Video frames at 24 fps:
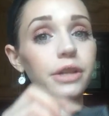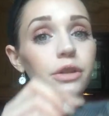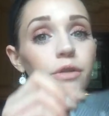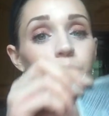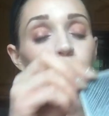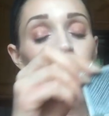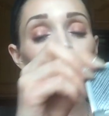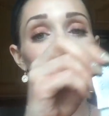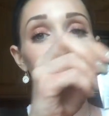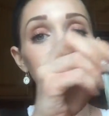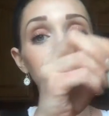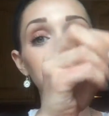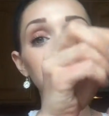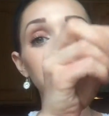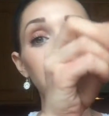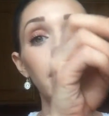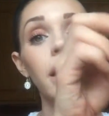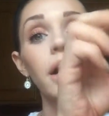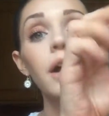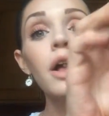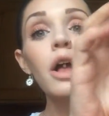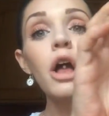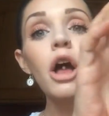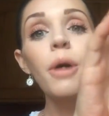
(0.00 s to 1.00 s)
in the
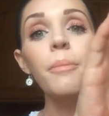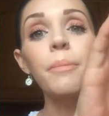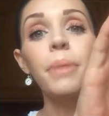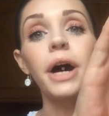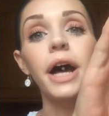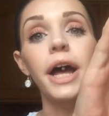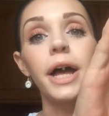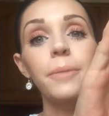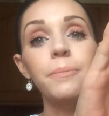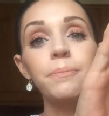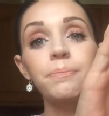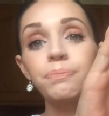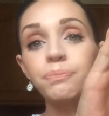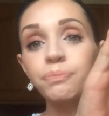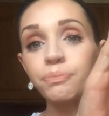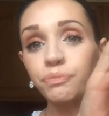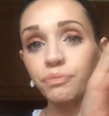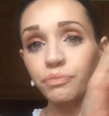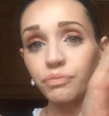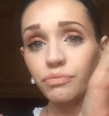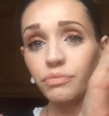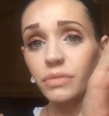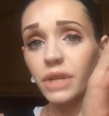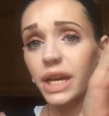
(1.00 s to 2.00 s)
formula, but
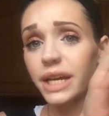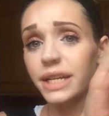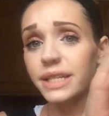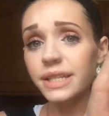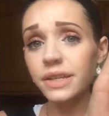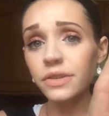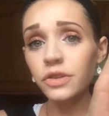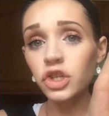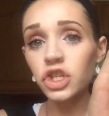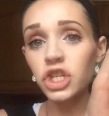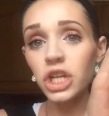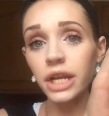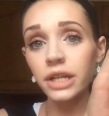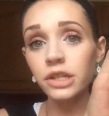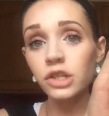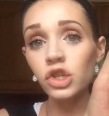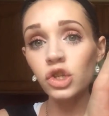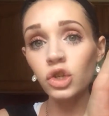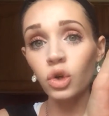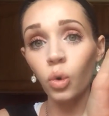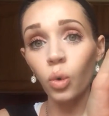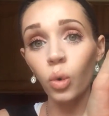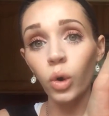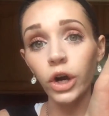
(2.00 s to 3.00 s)
it's in the shade
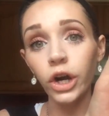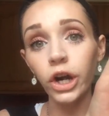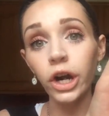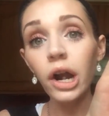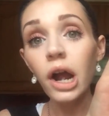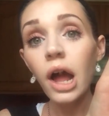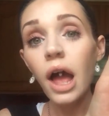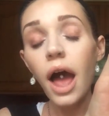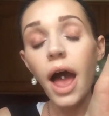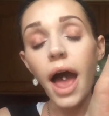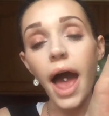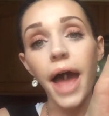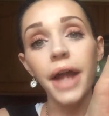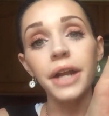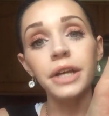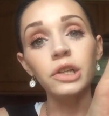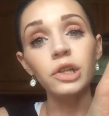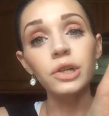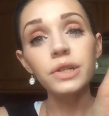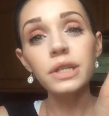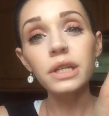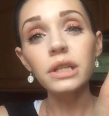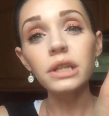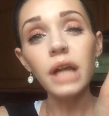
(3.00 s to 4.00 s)
Score, and
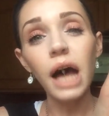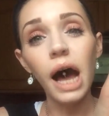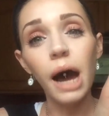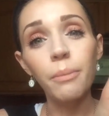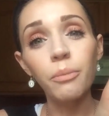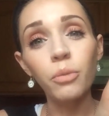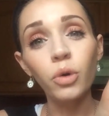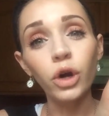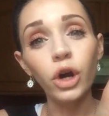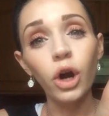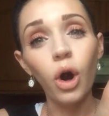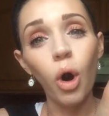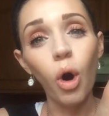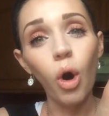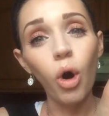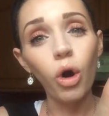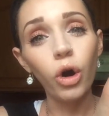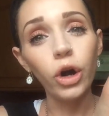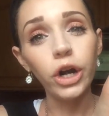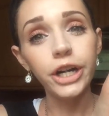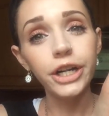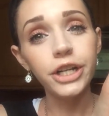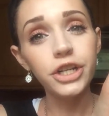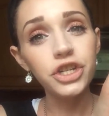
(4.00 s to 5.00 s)
it looks a lot more
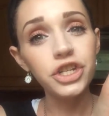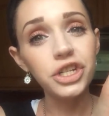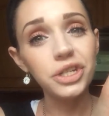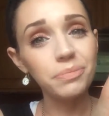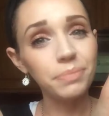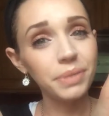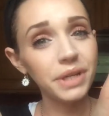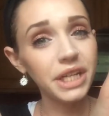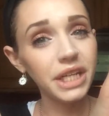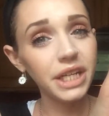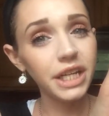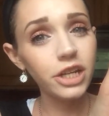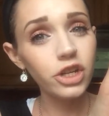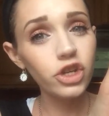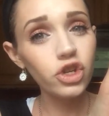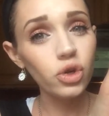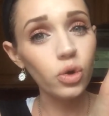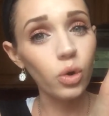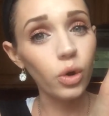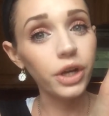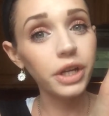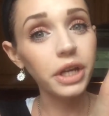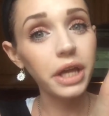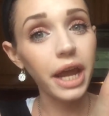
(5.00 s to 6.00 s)
orangey peach
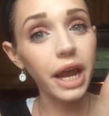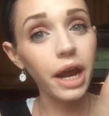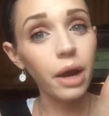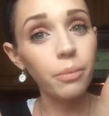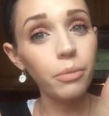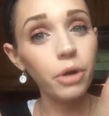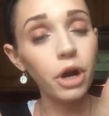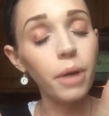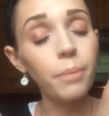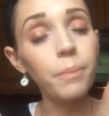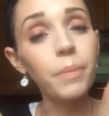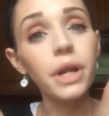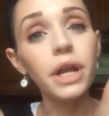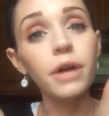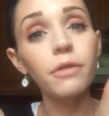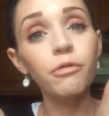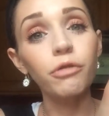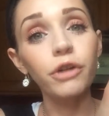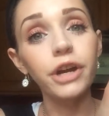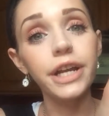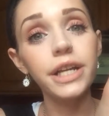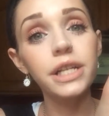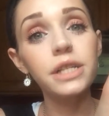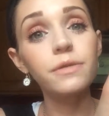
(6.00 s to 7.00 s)
on camera, but it
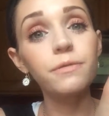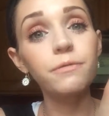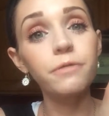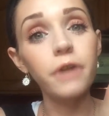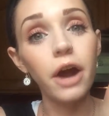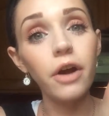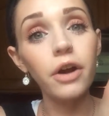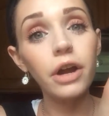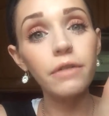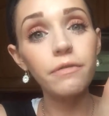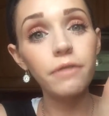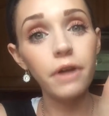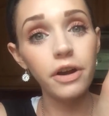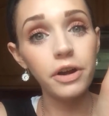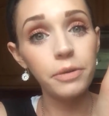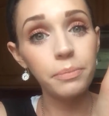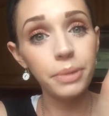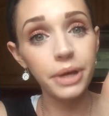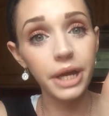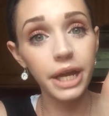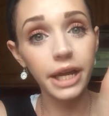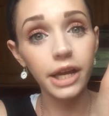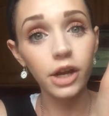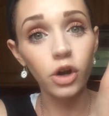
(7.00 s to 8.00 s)
reads very, very
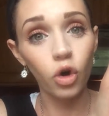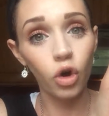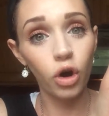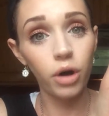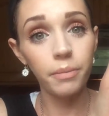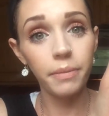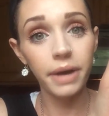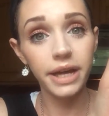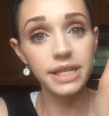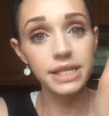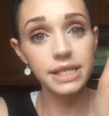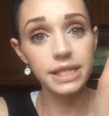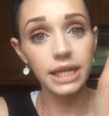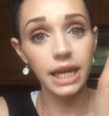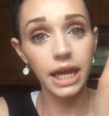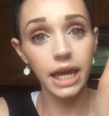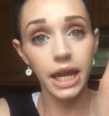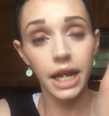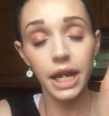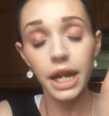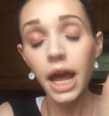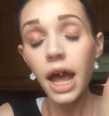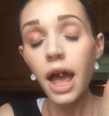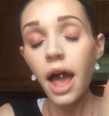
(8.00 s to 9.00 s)
pink on my
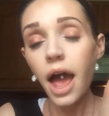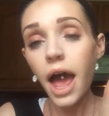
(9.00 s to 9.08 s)
skin.